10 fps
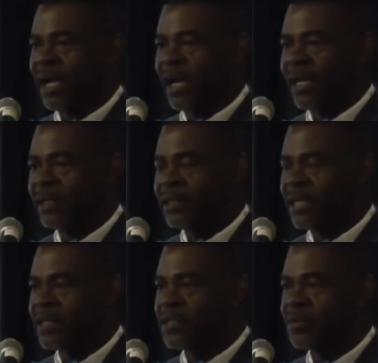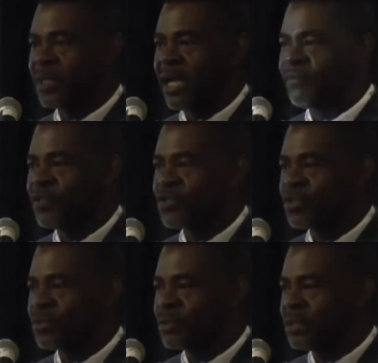And yes, we have the
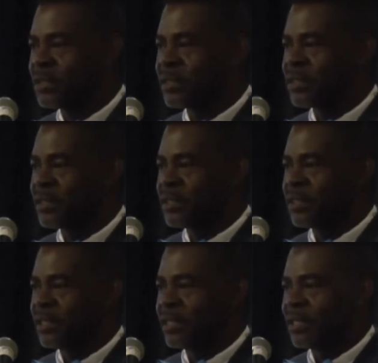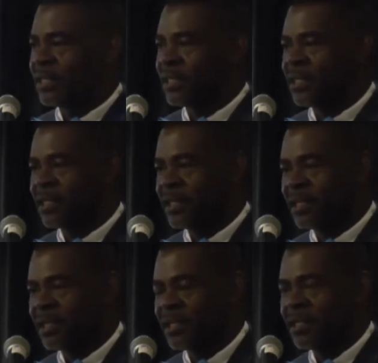schools,
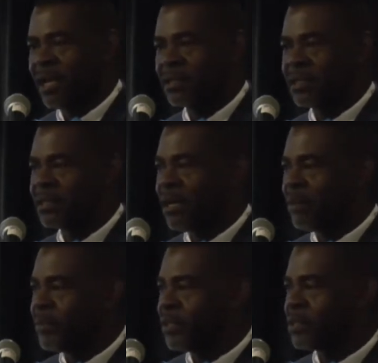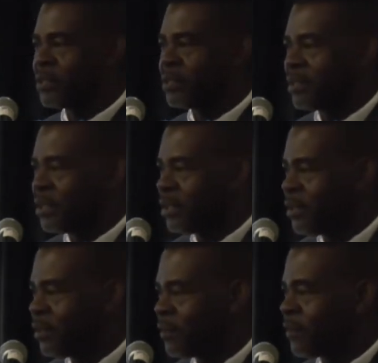Dr. Thomas,
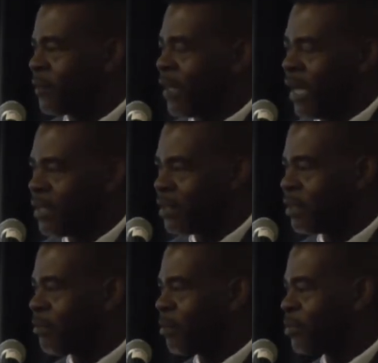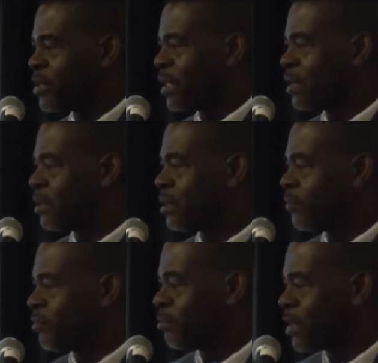the AICA
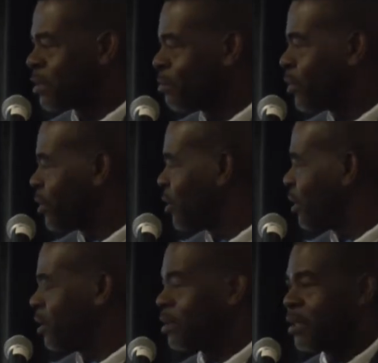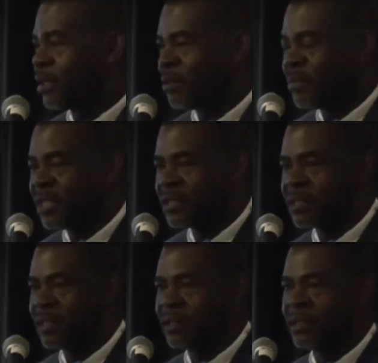representative, Mr. Merchant, the
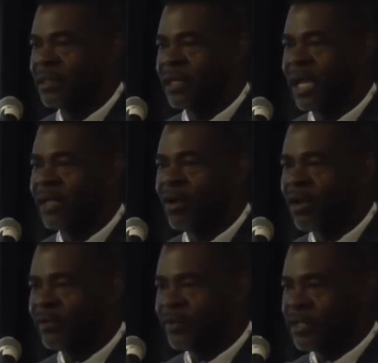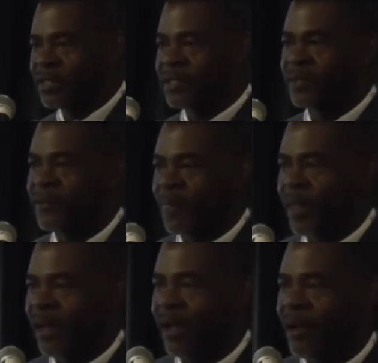minister, and all of us,
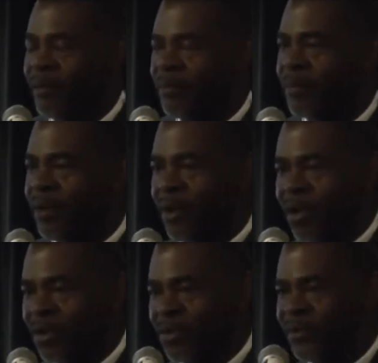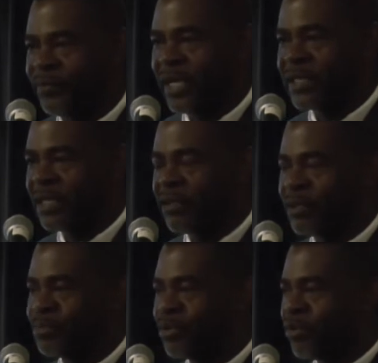all who invited
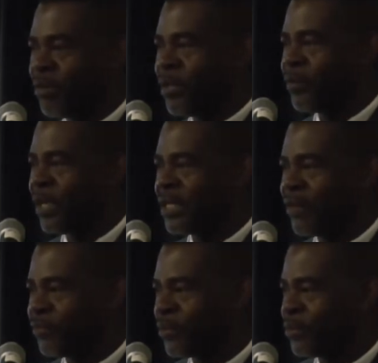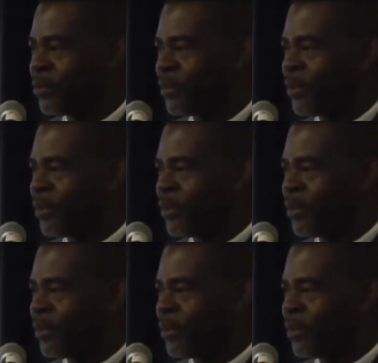on the program and what have you.